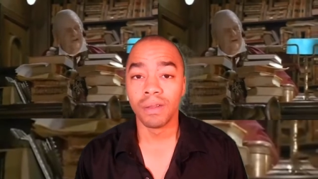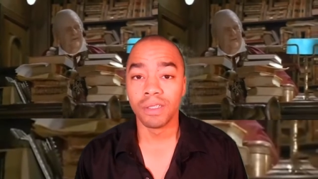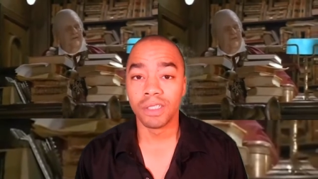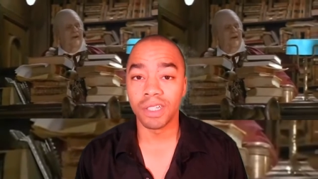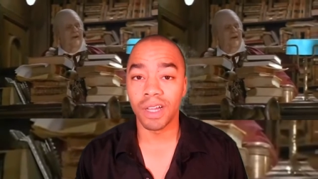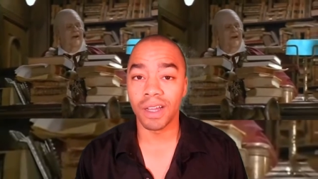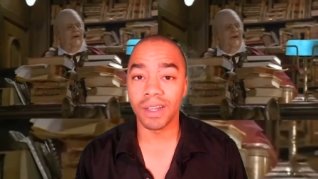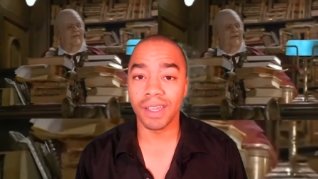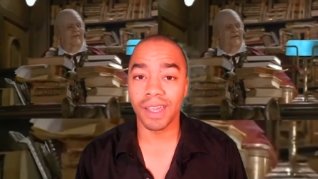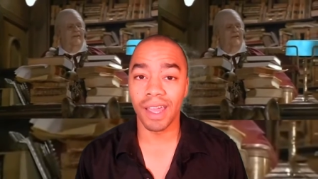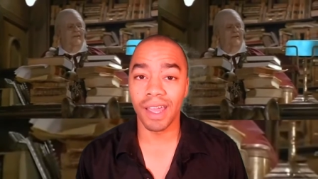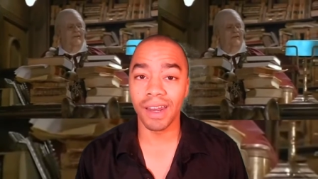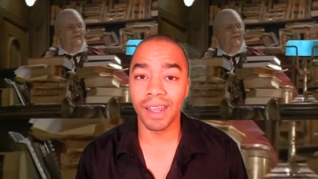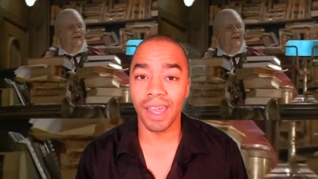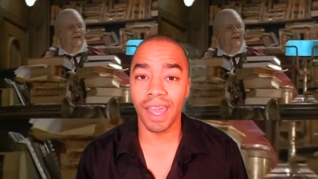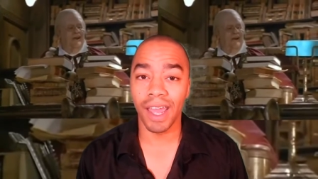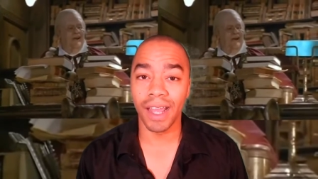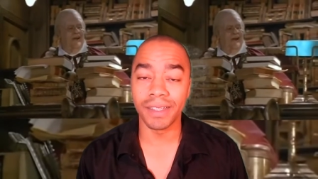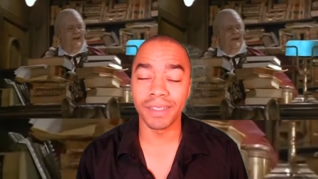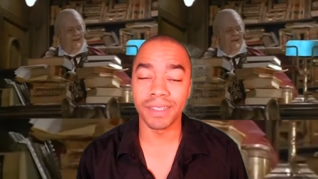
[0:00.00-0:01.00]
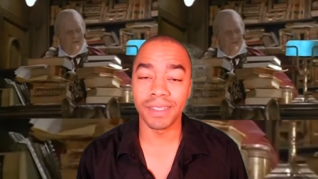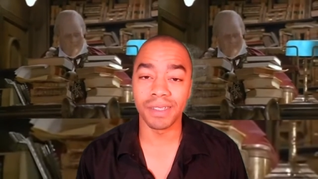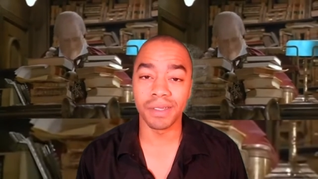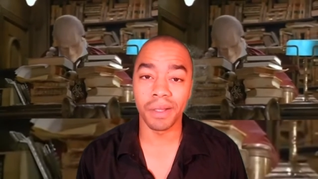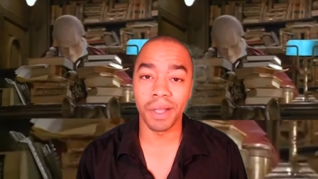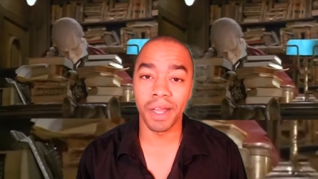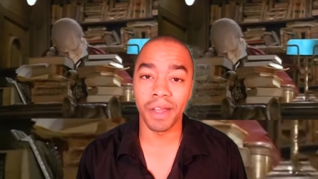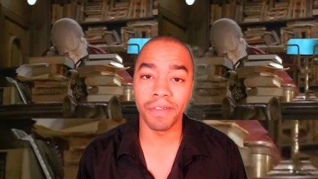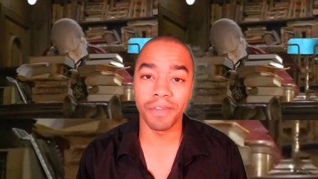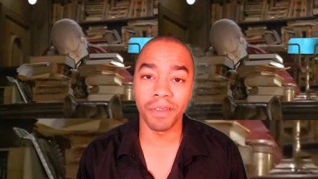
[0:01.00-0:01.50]
John Candy hates his
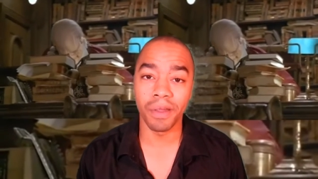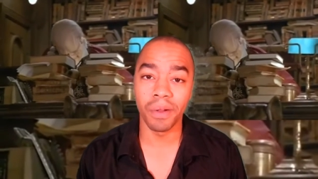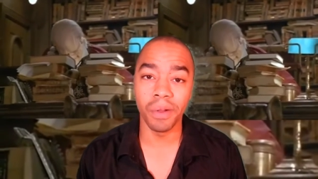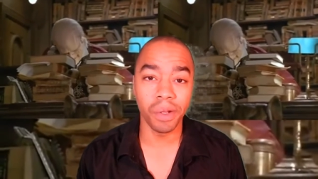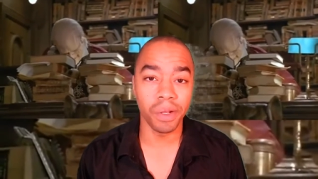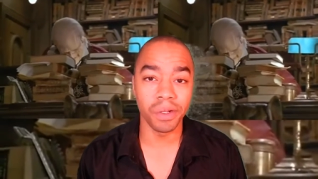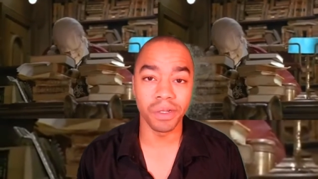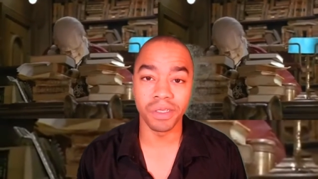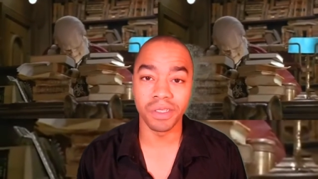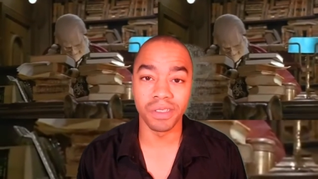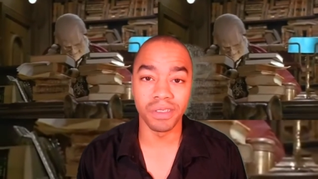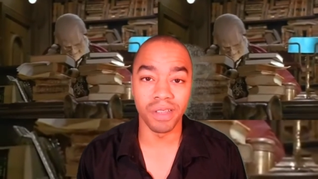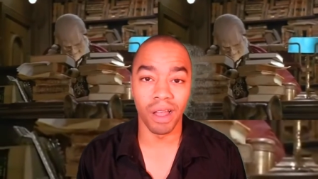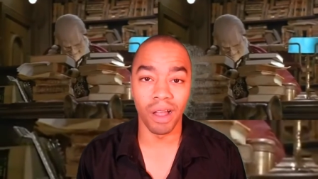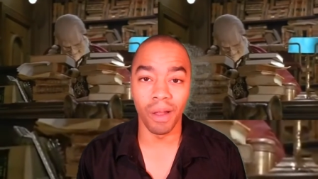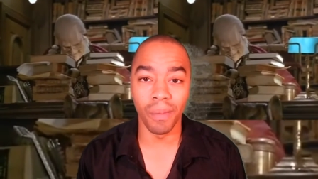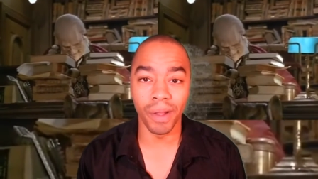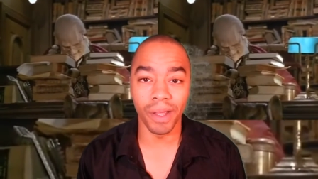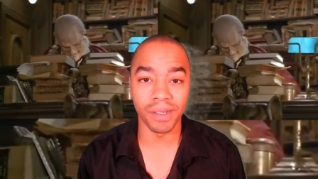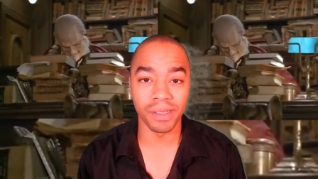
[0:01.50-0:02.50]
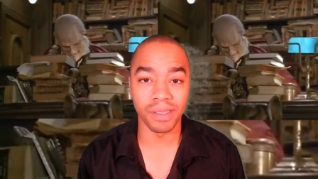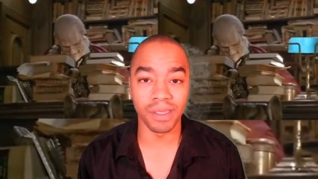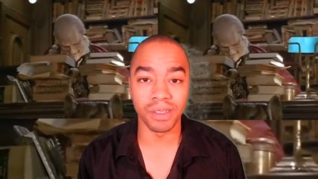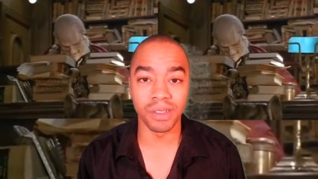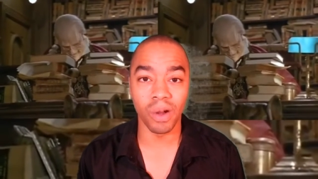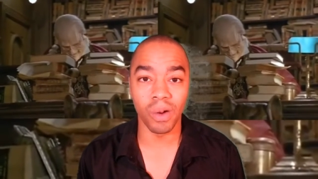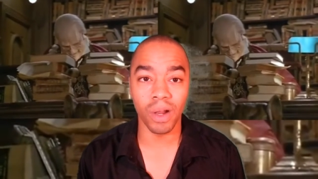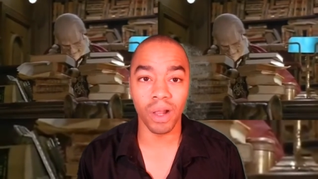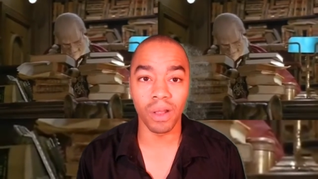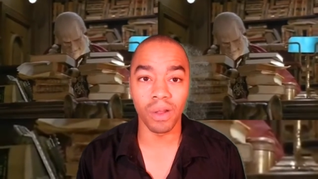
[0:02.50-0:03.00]
life, though, you can just tell because of the
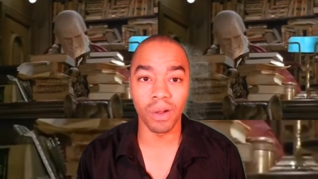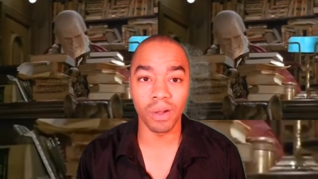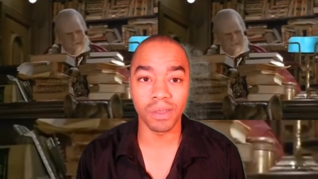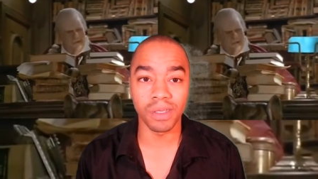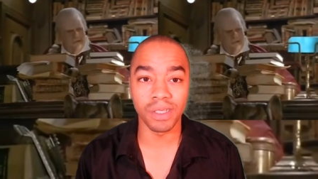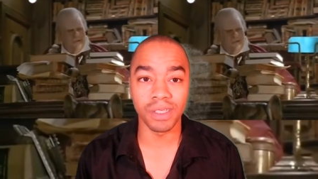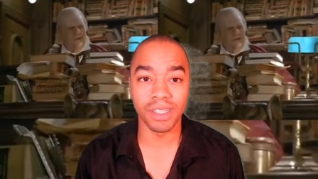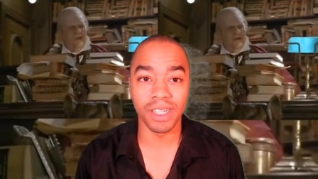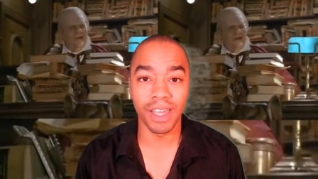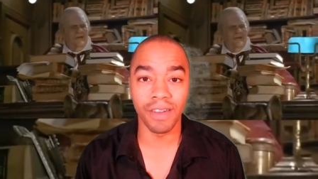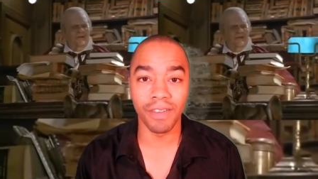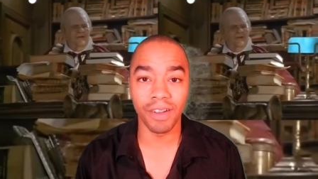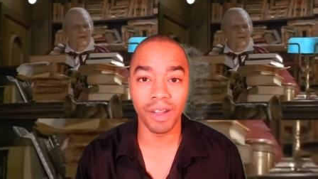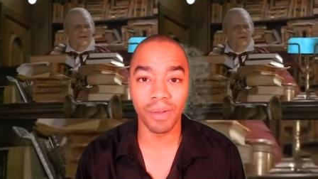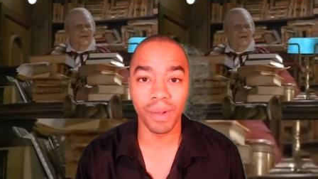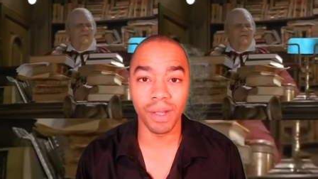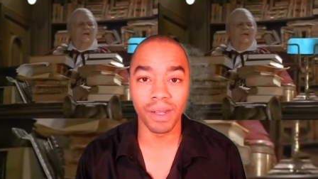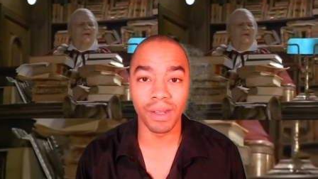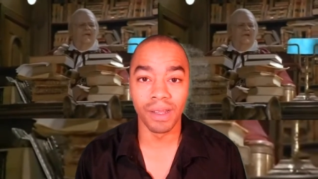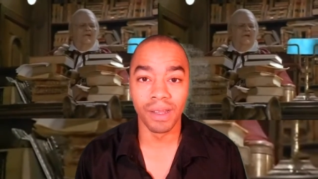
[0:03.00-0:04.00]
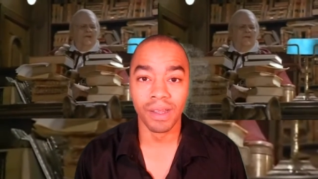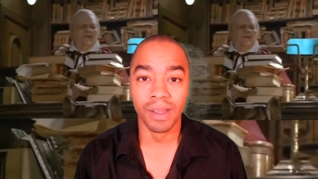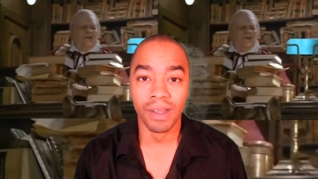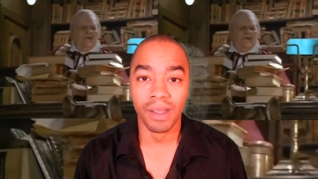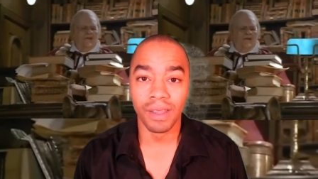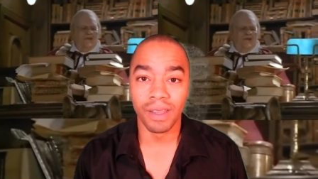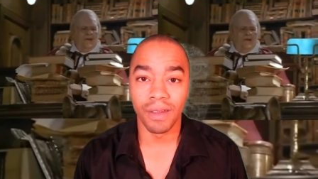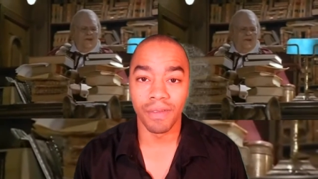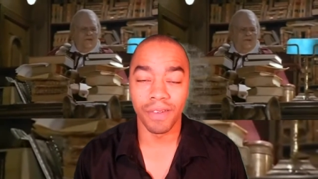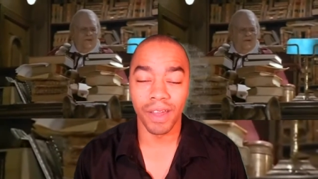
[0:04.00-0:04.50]
dirty looks he's giving him and
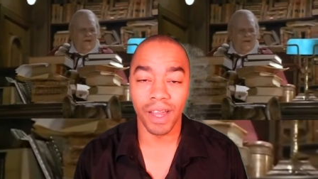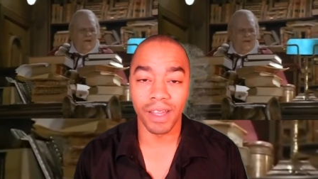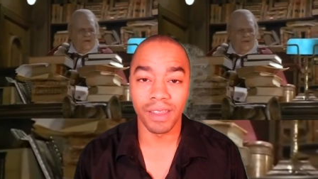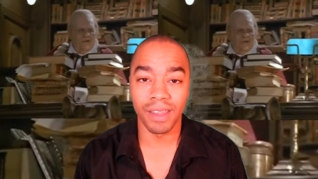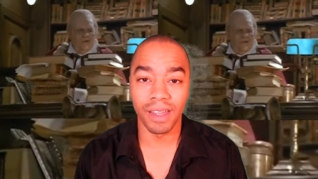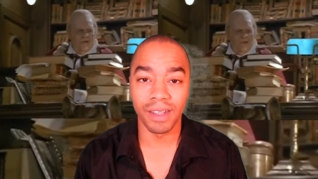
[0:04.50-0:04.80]
the fact